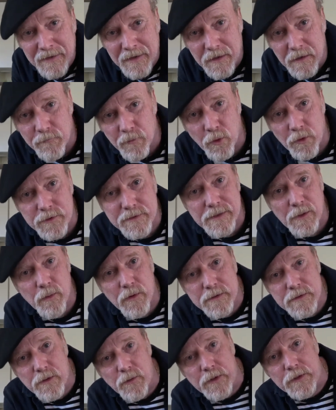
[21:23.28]
And of course, I
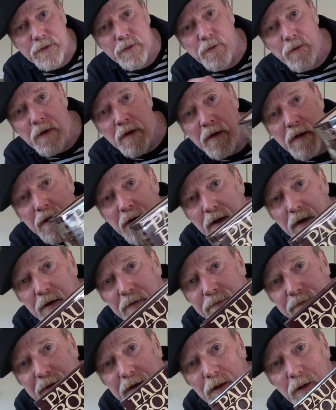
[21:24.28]
was going to
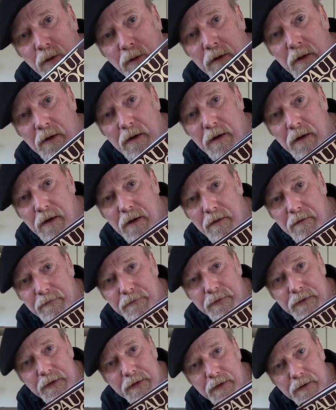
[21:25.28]
follow
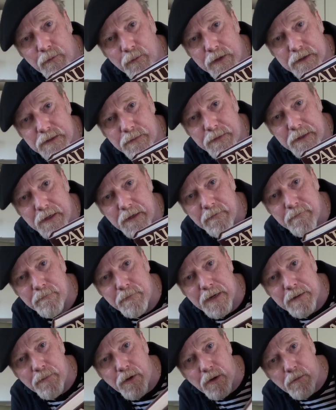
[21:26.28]
the recipe
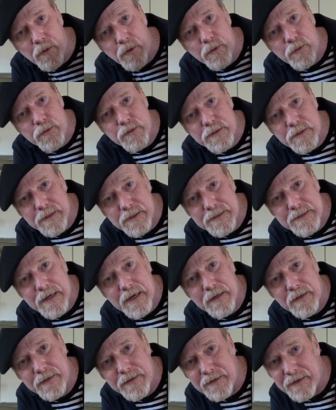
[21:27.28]
by Paul Bocuse
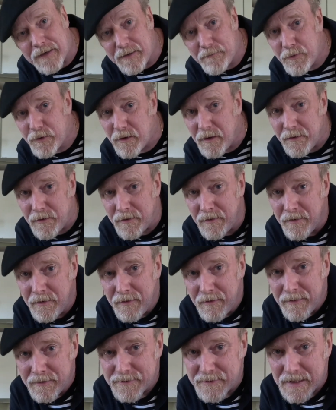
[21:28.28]
exactly. I put all the
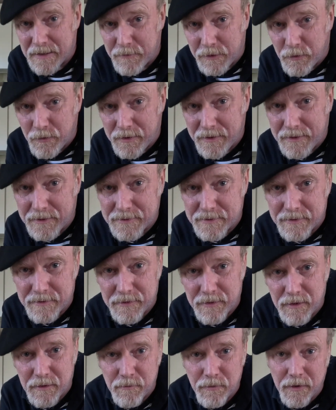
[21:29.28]
same ingredients in
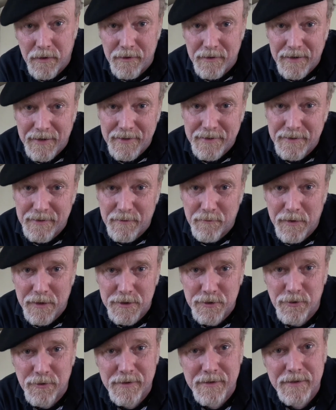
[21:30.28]
there, but I didn't
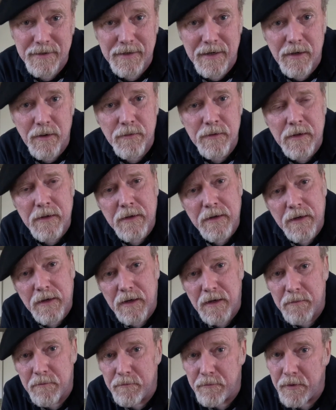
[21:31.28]
measure anything out.
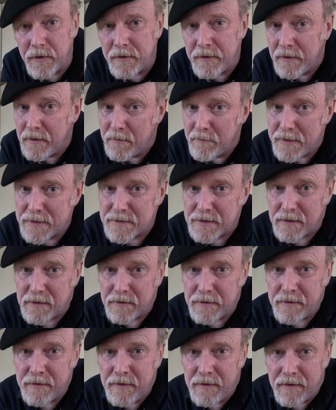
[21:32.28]
But
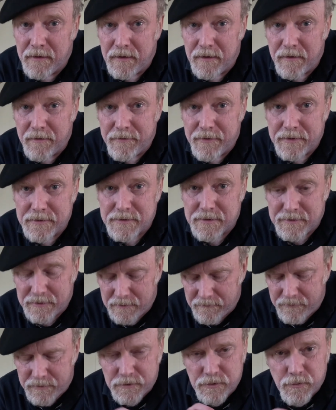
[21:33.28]
basically, that's kind
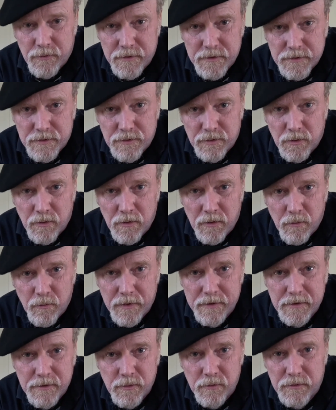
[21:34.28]
of the traditional
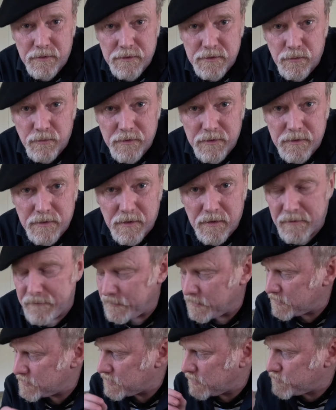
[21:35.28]
way to do this, with
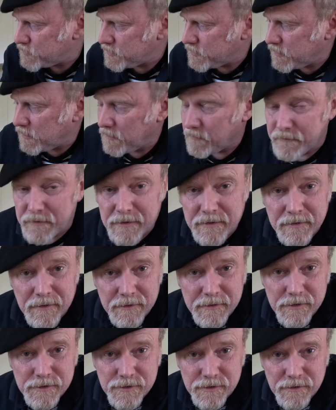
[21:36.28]
the exception of the
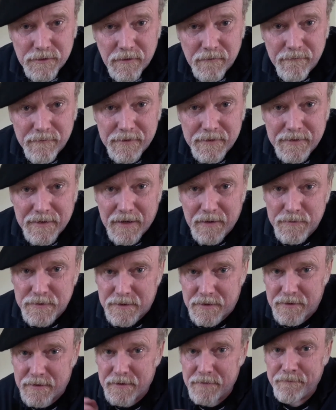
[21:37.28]
addition of the
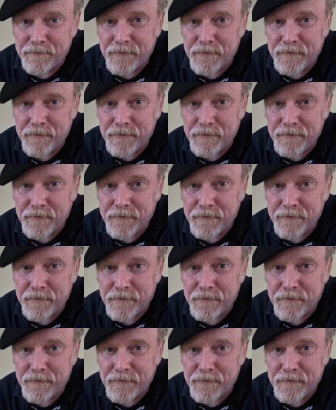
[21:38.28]
absinthe.